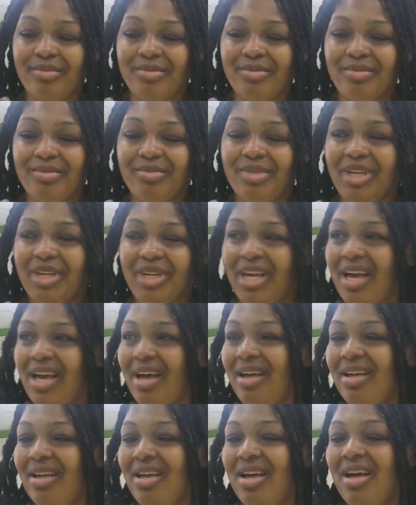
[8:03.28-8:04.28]
But
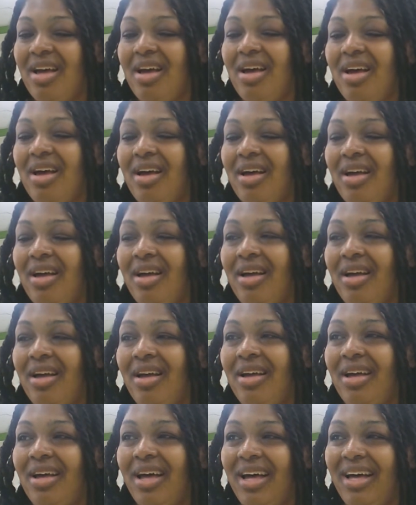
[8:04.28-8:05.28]

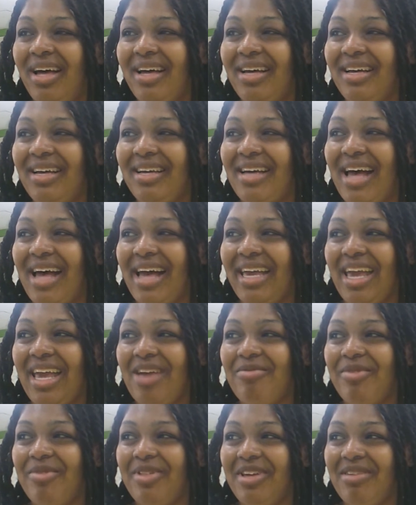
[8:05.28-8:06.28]
yeah, I can't
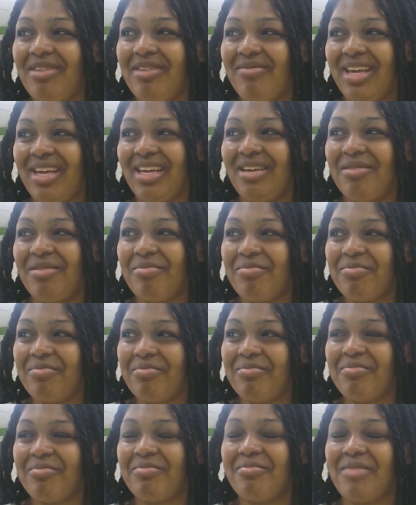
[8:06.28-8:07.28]
believe like
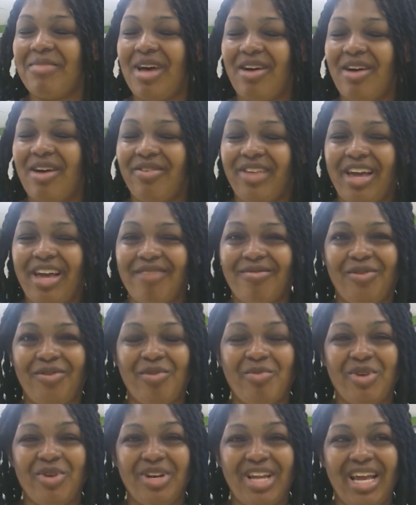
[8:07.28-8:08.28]
I only have a few
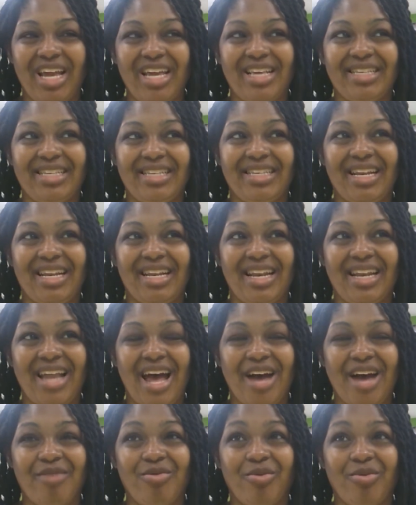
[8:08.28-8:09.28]
more days and I
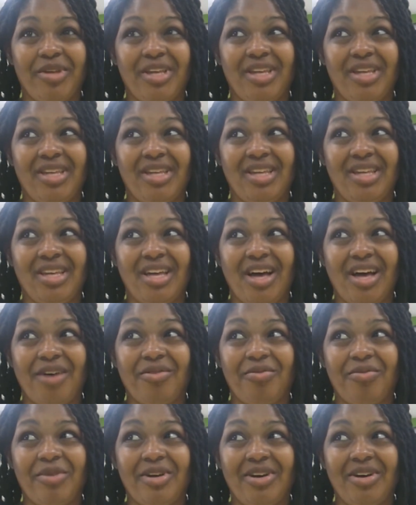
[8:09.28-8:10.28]
will be
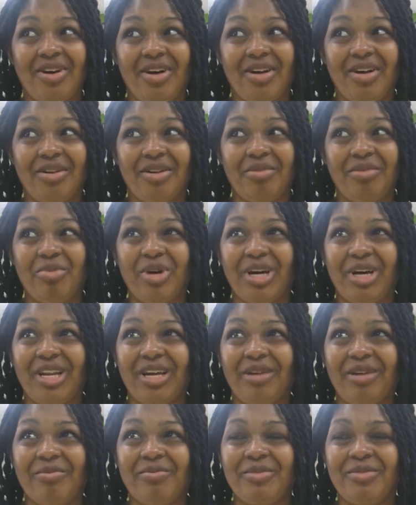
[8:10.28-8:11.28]
gone. But
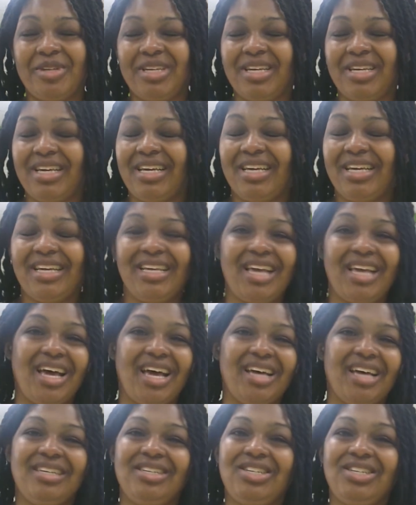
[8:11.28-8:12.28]
yeah,
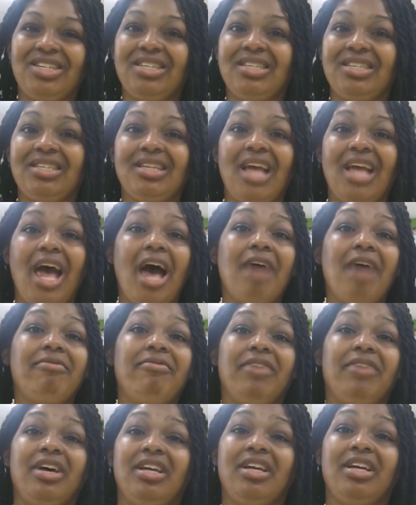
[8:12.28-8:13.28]
just have
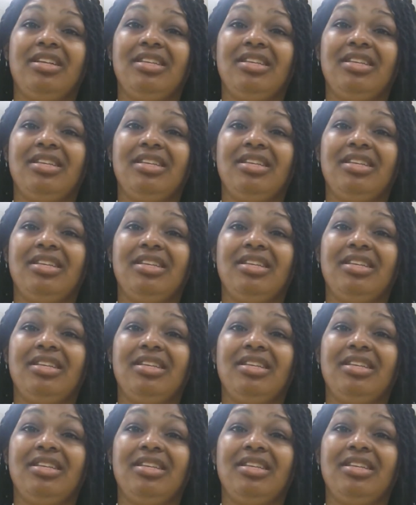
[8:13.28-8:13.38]
fun.